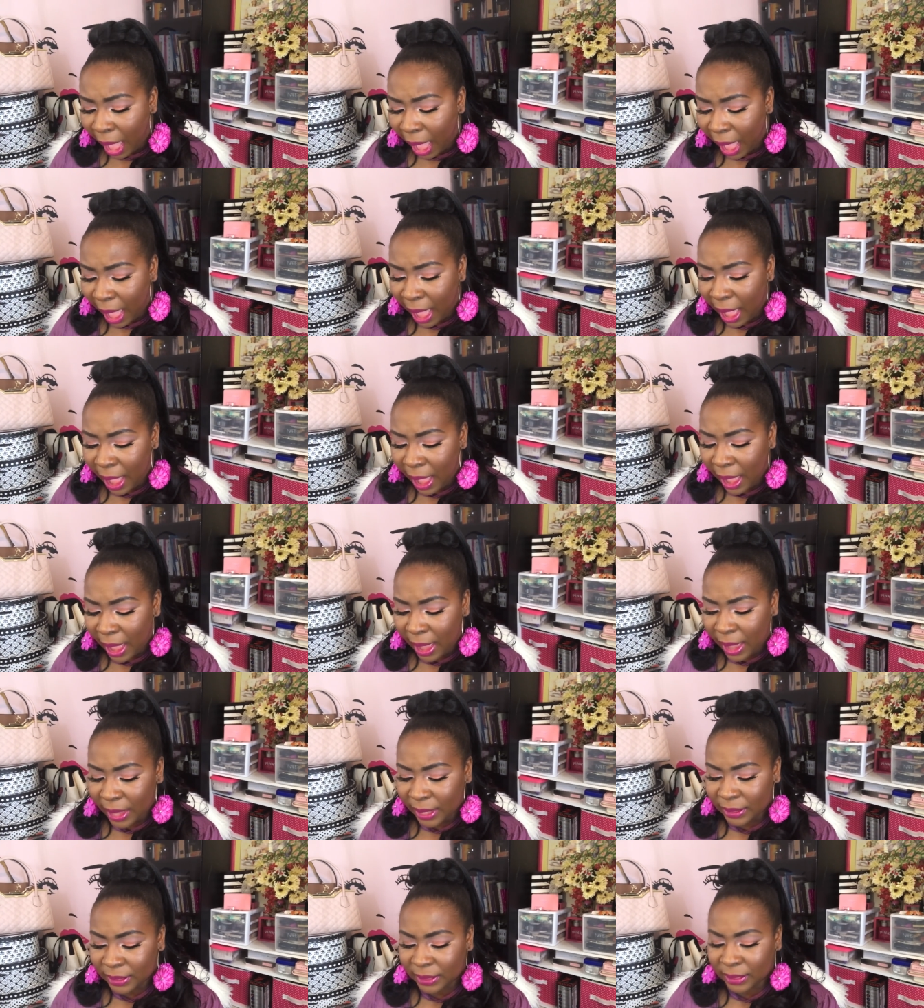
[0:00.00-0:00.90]

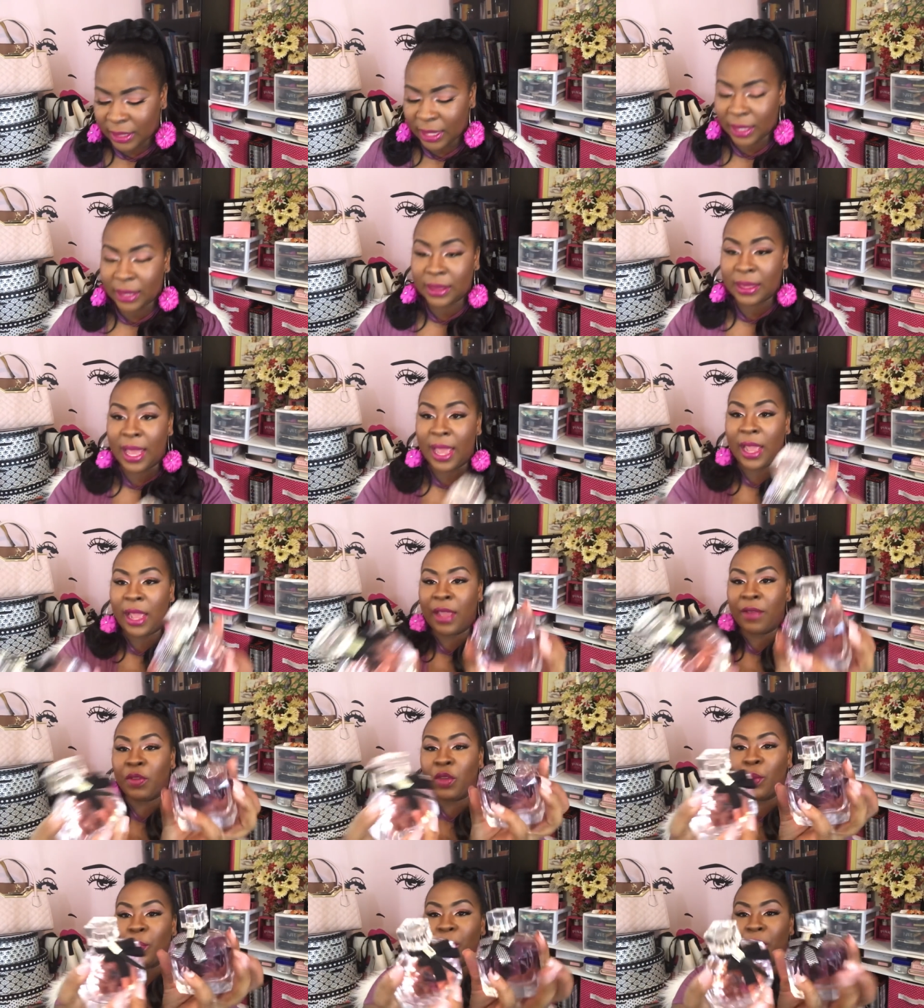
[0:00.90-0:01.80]
I think that
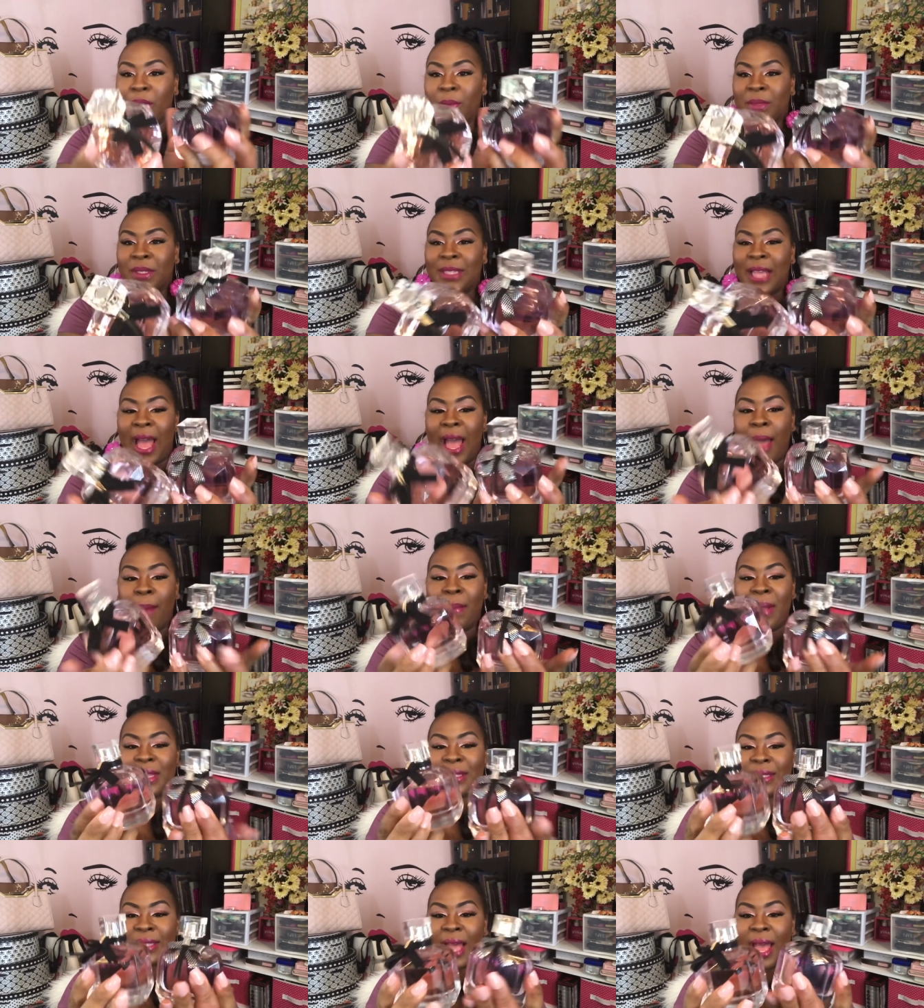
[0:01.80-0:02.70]
if you put them side
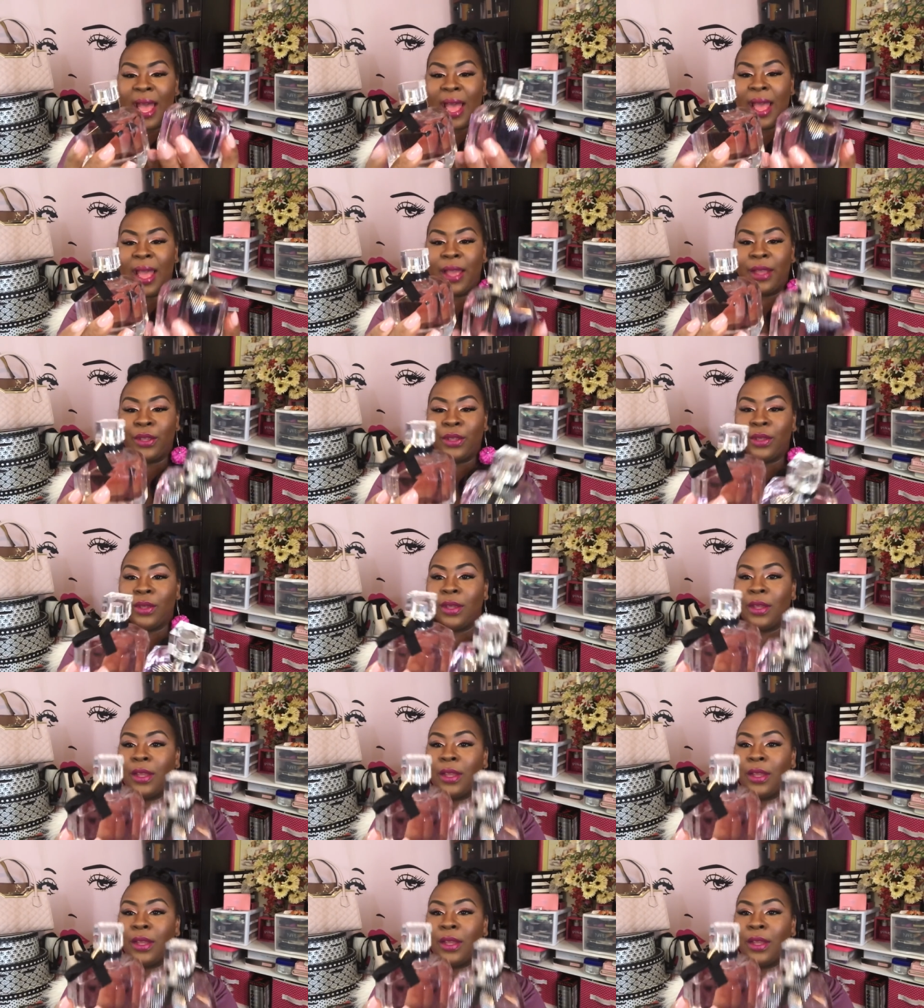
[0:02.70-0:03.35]
by side,